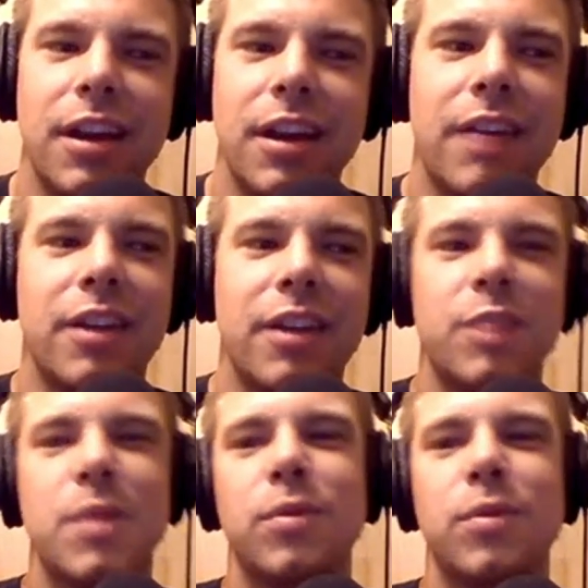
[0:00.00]
and then the
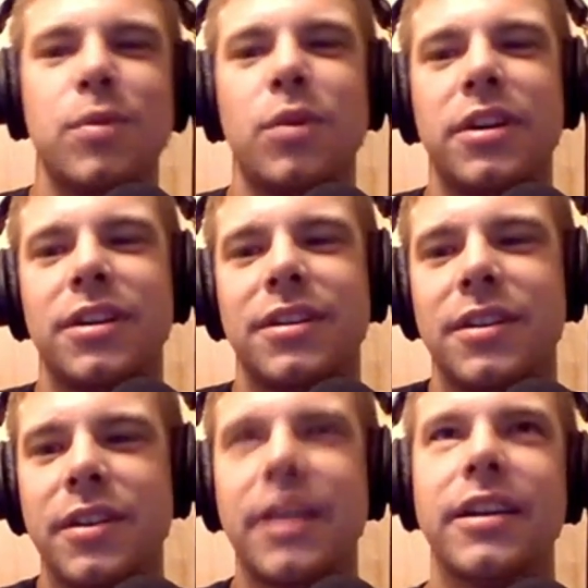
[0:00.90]
people wanna
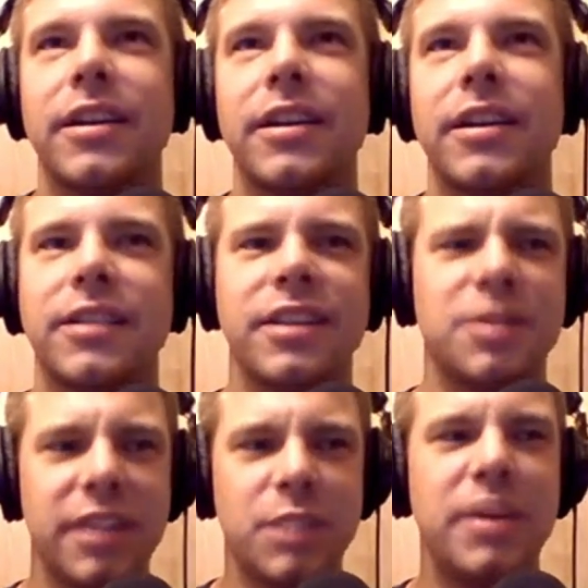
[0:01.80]

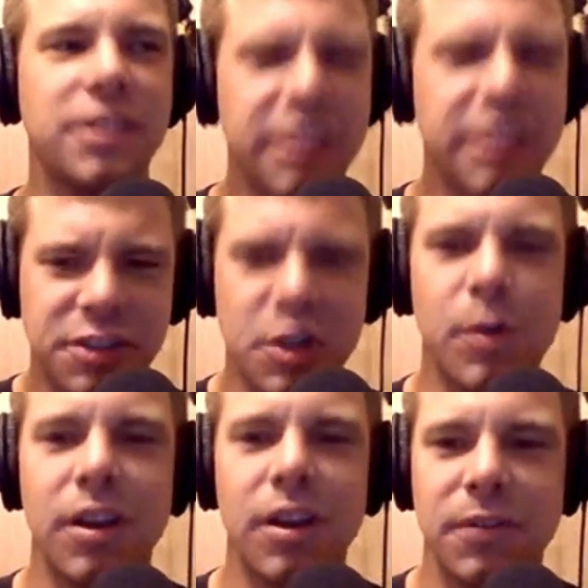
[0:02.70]
it's basically a
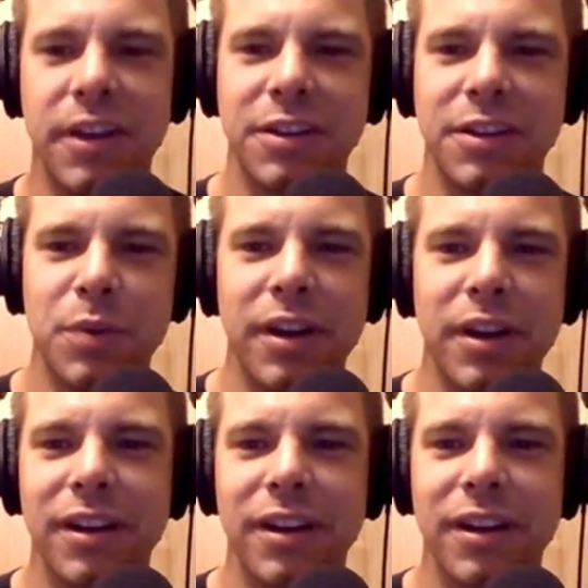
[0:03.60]
snowball effect
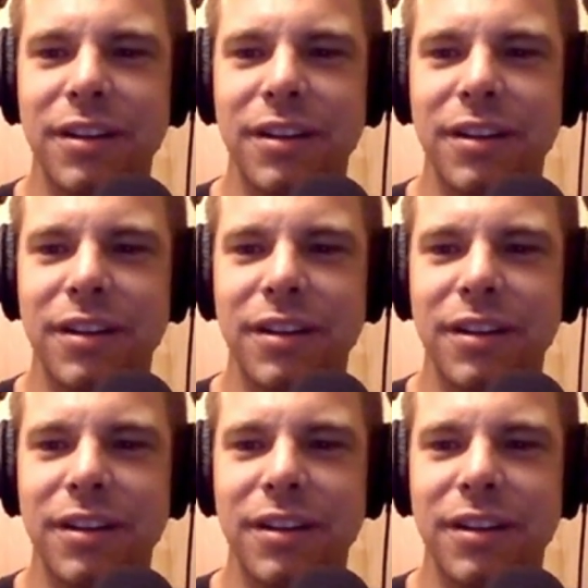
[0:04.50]
where